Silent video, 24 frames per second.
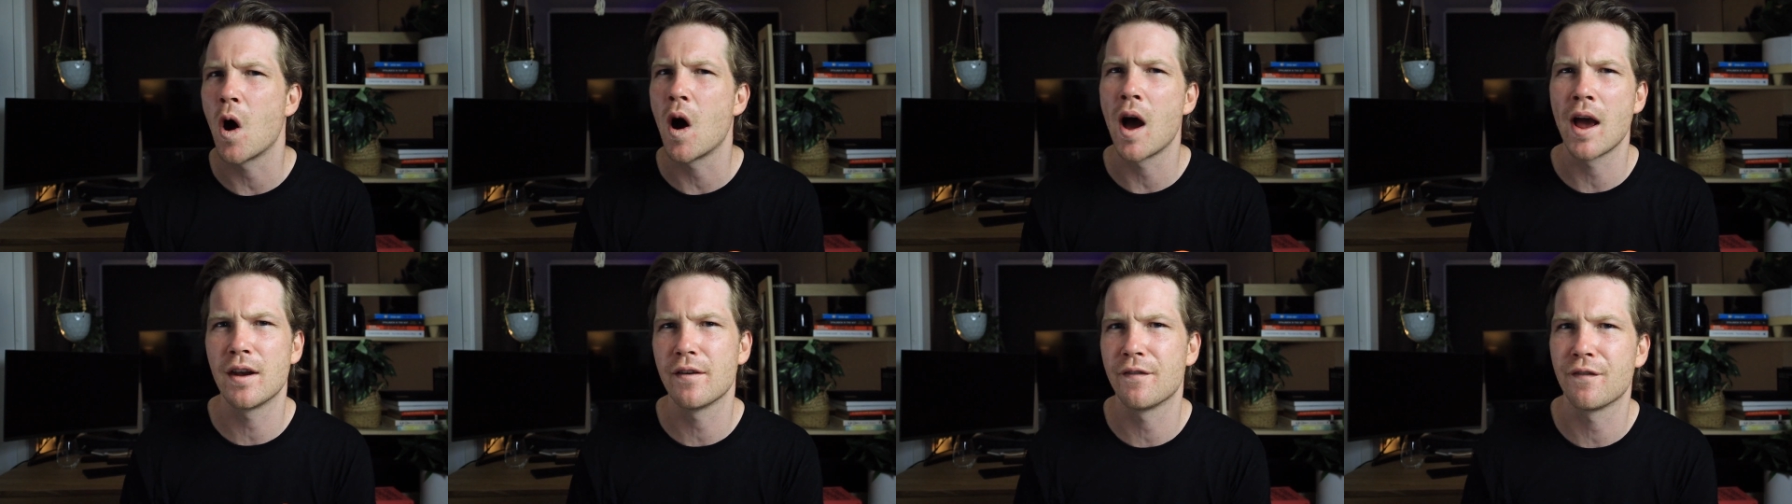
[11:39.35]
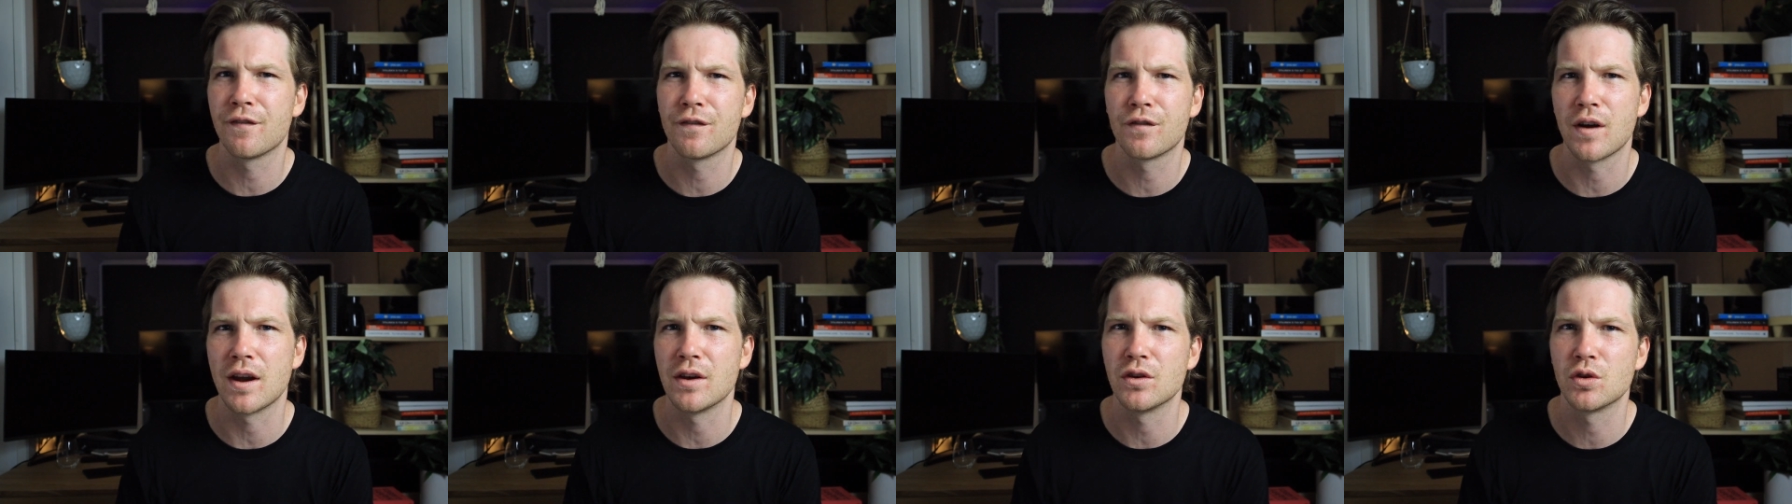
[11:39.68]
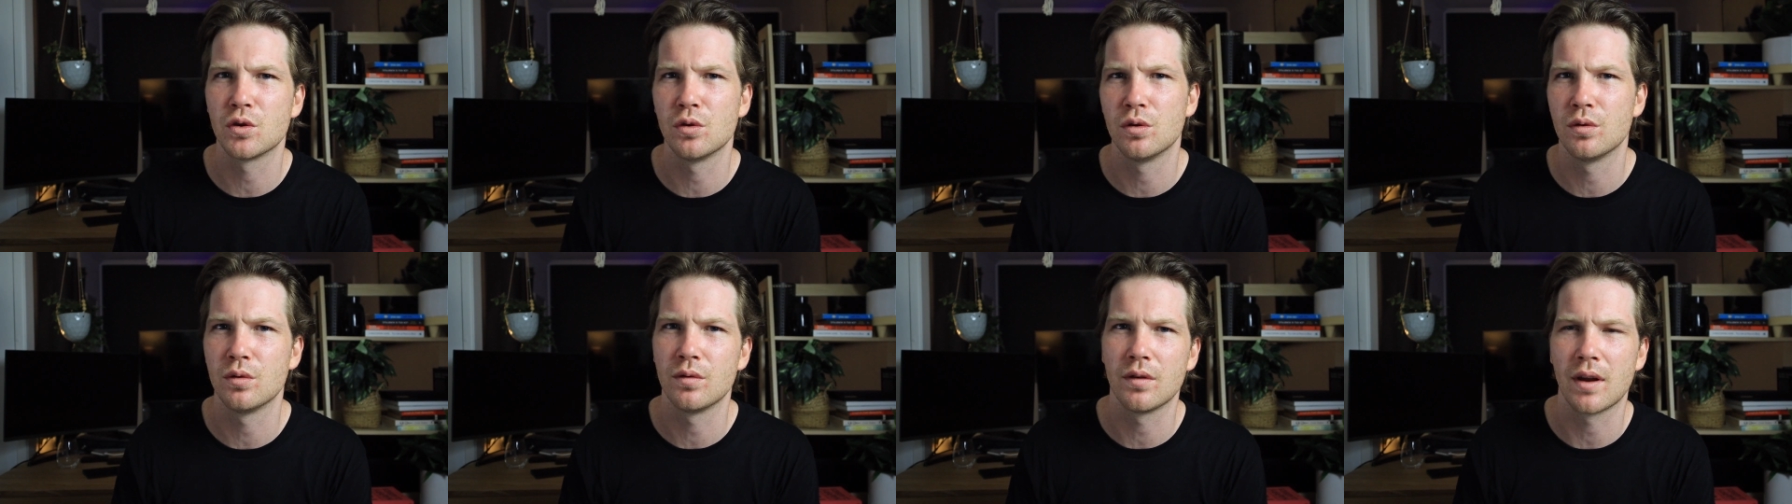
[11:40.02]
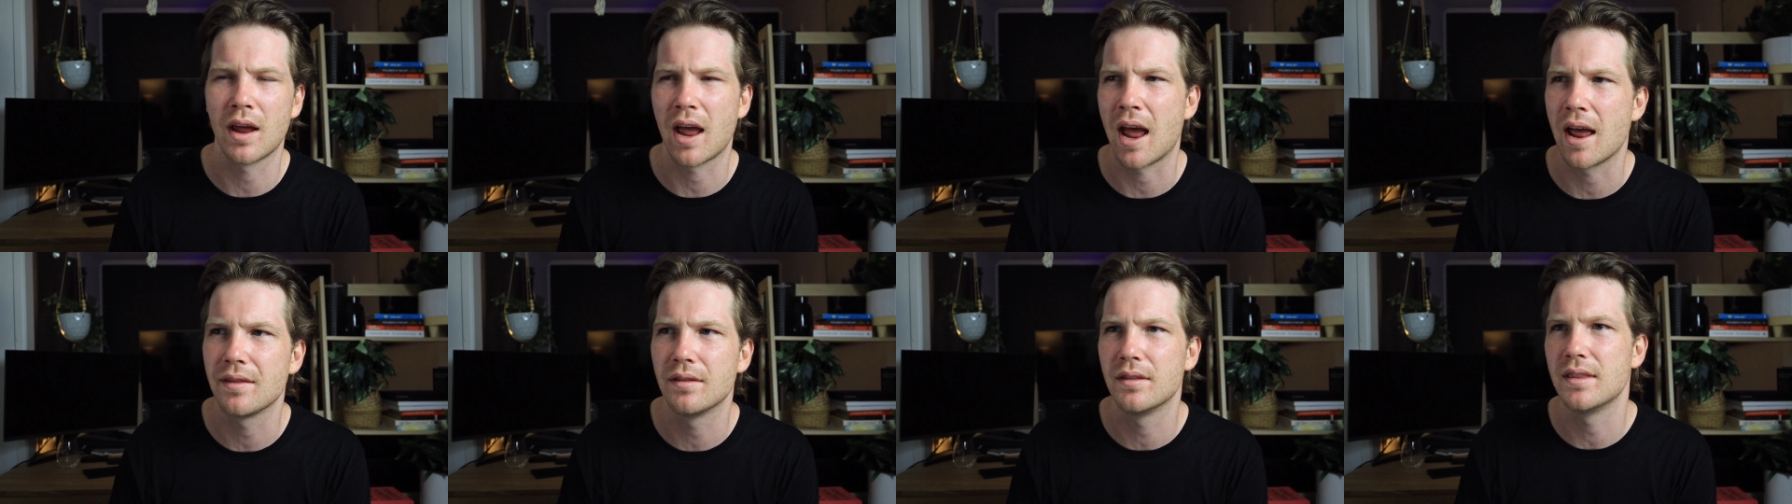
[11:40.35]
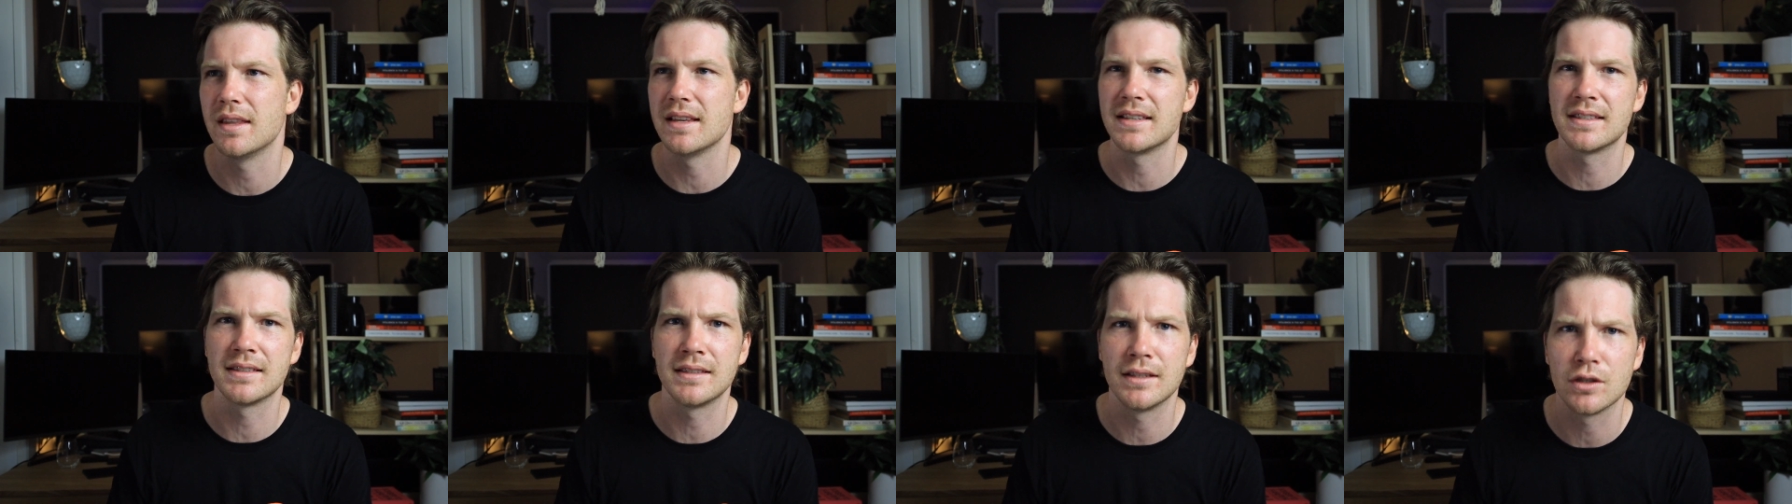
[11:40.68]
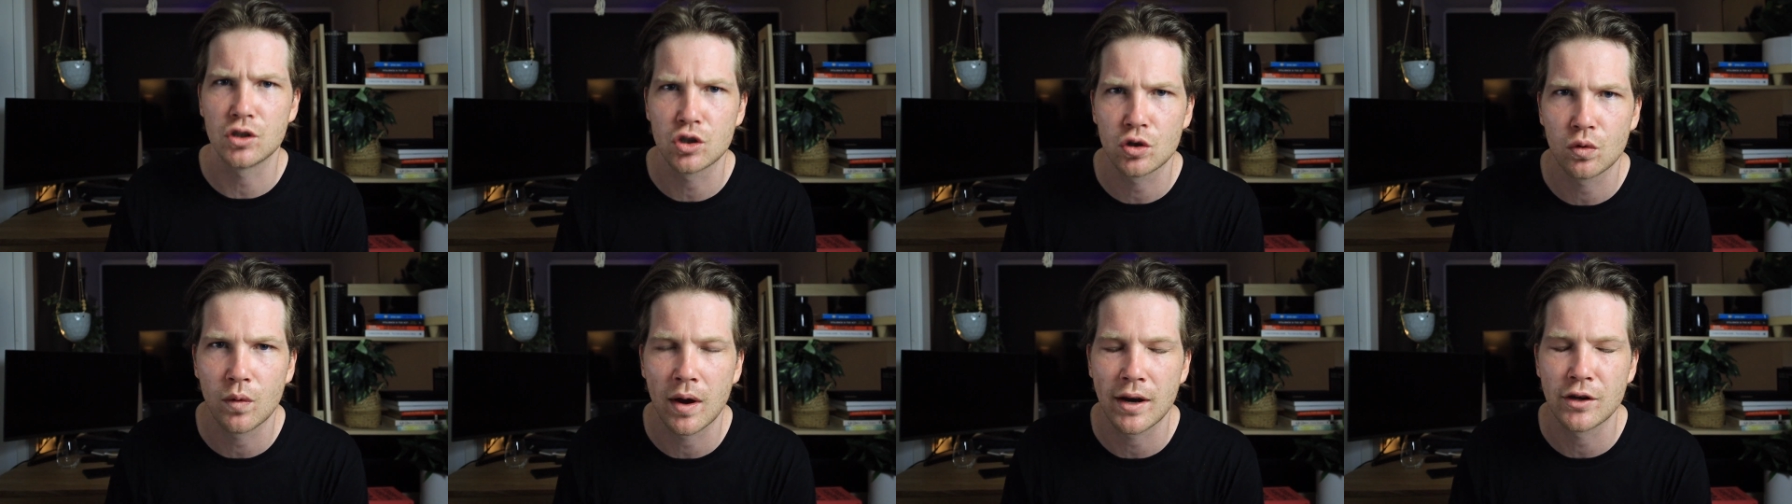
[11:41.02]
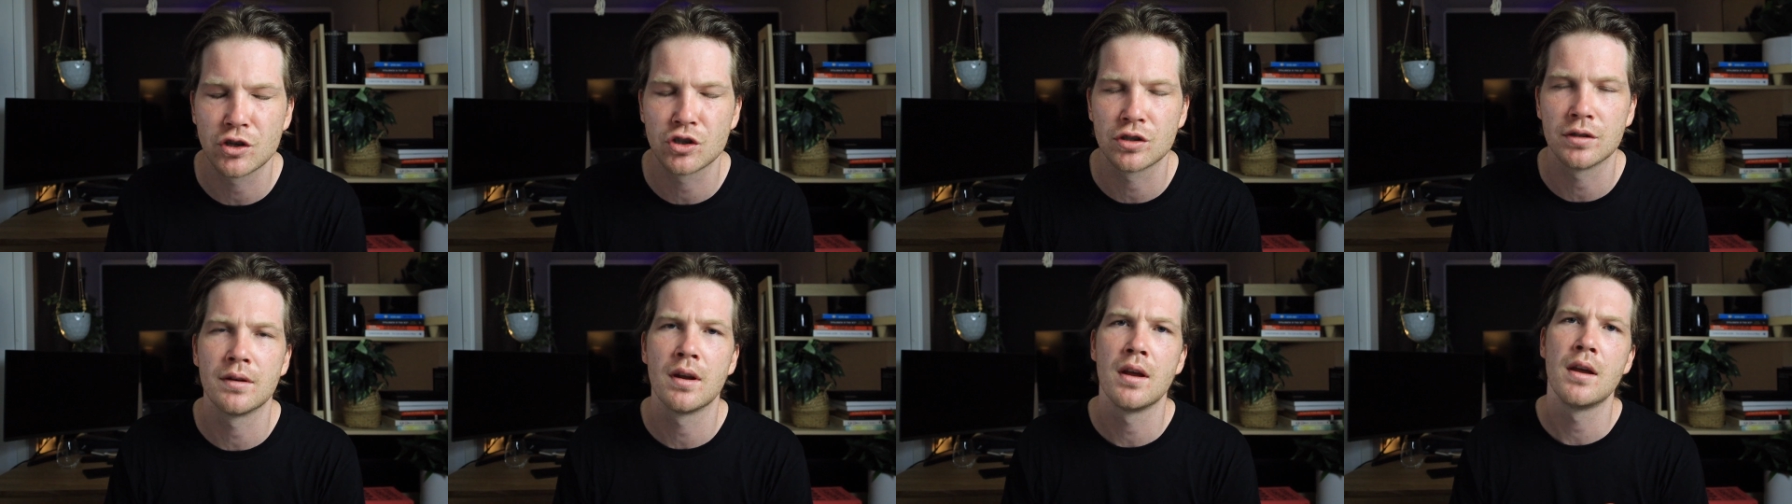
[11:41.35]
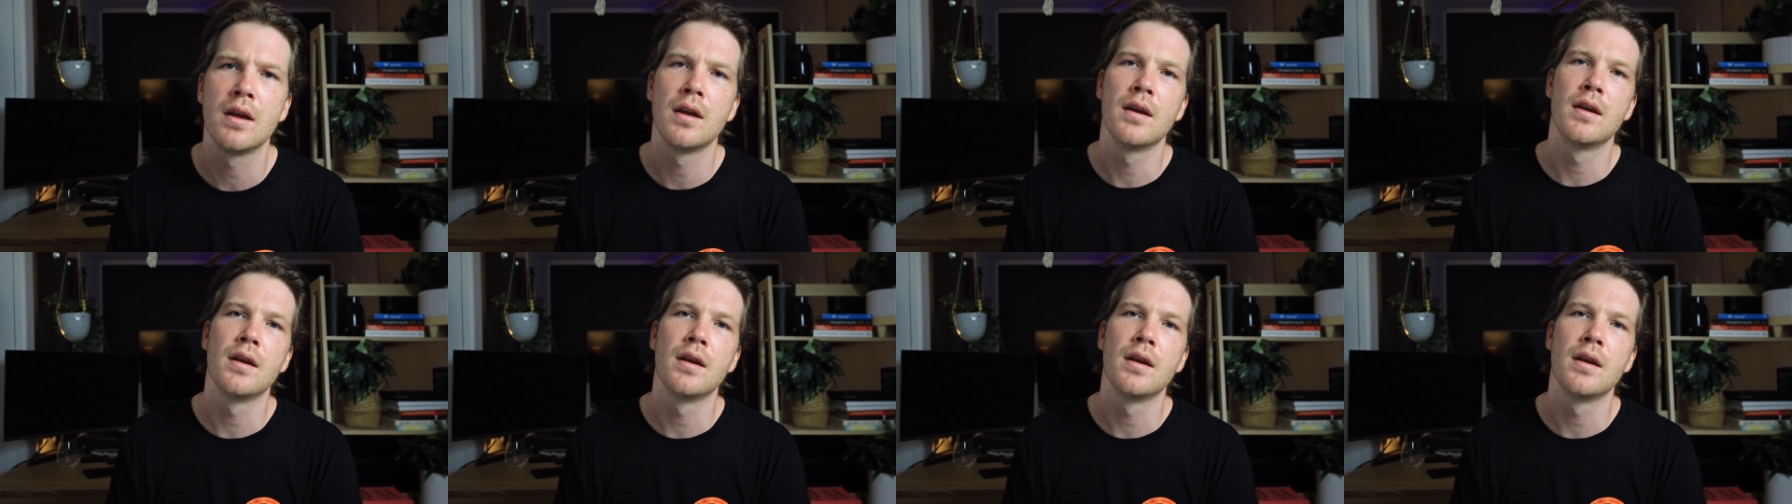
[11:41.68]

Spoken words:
I had a friend who had this situation.